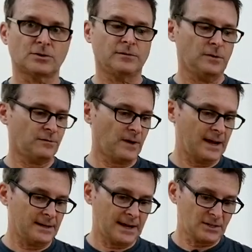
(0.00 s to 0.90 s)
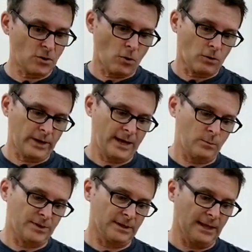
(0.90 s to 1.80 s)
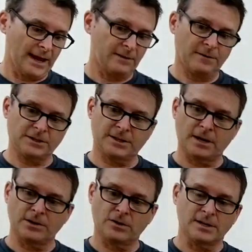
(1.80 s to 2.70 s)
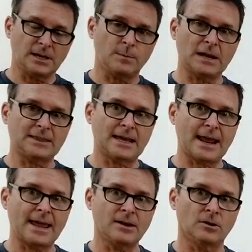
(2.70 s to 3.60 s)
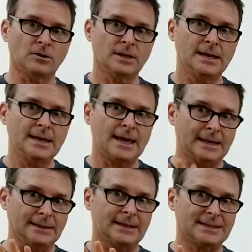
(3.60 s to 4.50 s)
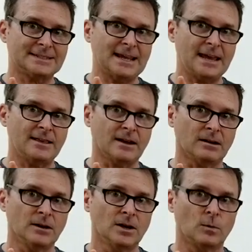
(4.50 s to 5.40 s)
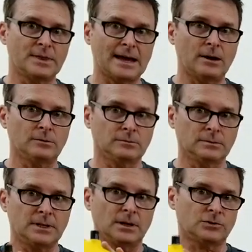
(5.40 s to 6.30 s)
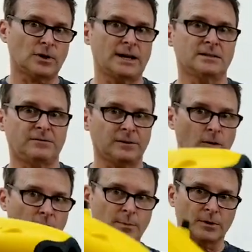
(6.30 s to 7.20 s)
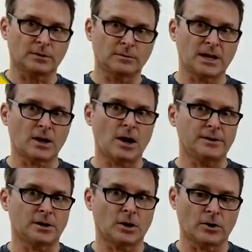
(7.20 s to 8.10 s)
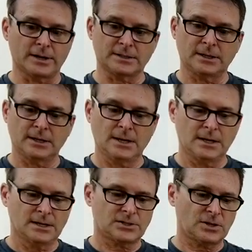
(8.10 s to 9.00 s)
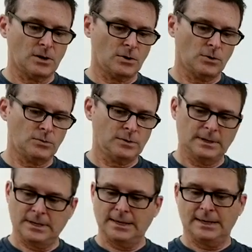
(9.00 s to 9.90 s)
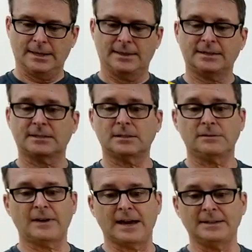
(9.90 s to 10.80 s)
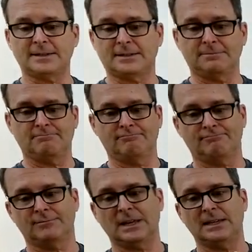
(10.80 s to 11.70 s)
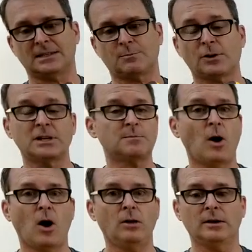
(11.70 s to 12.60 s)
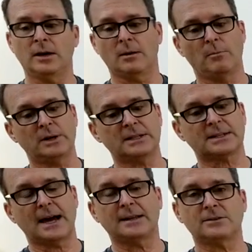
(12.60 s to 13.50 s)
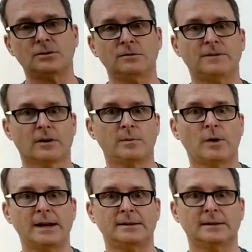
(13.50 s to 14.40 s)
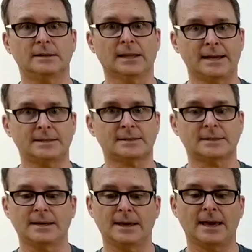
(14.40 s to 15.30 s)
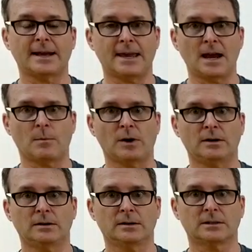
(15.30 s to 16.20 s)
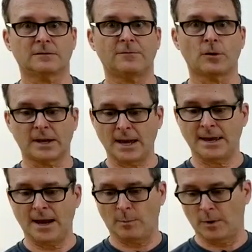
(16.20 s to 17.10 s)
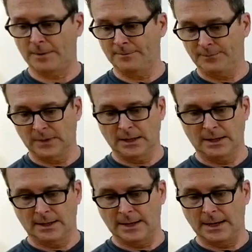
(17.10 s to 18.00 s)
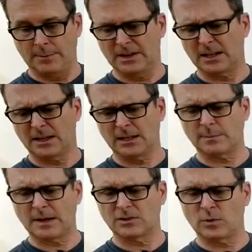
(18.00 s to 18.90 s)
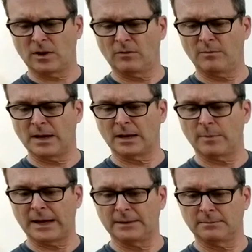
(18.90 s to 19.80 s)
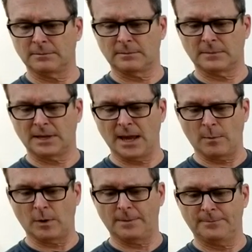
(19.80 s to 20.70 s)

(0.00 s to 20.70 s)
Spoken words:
So if you find a nice coral head with a lionfish there, you can keep it at that angle and let it stay there without, you know, trying to float up or get caught in a current. So this is the device. It's pretty small, but it's got 2 very bright lights and a camera. It's a 4K camera. And I think it's about 12 megabyte camera.